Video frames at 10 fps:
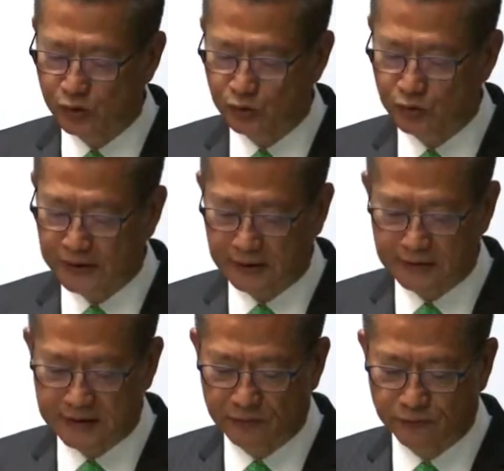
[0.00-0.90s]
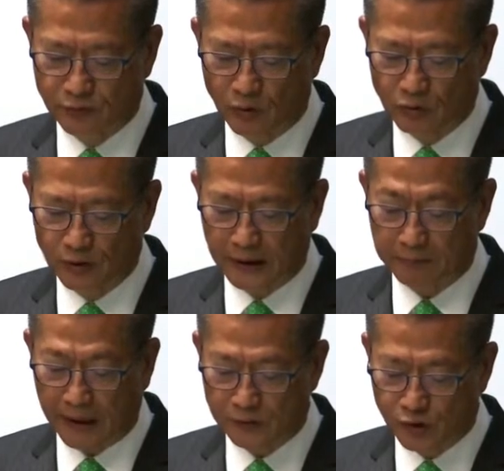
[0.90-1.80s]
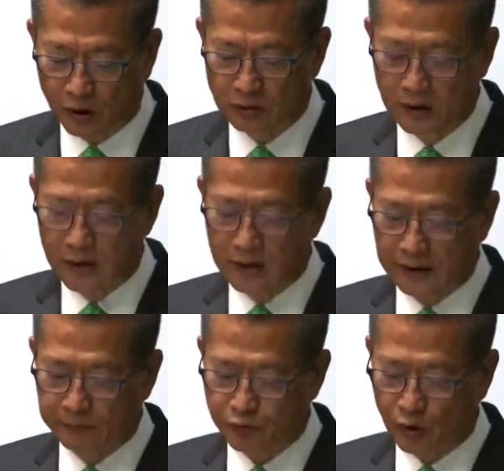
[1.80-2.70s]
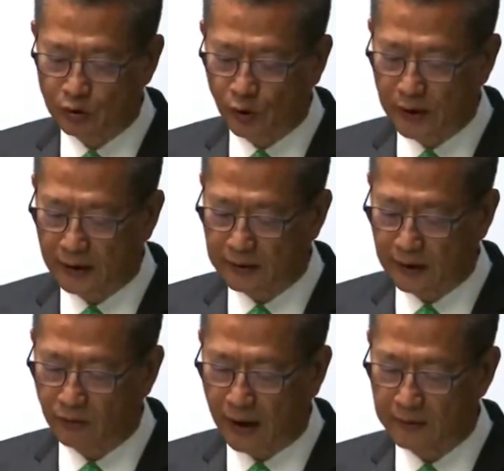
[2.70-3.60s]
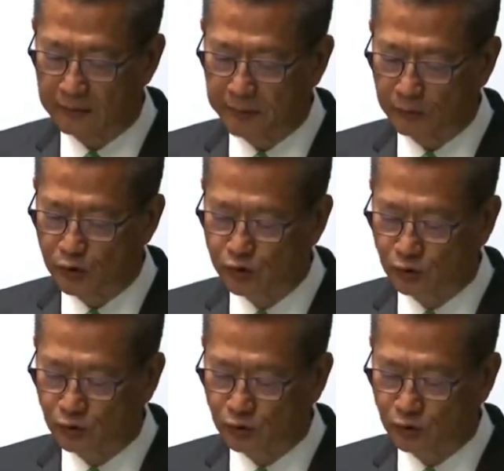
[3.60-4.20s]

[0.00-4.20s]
The government will identify suitable stored value facilities operators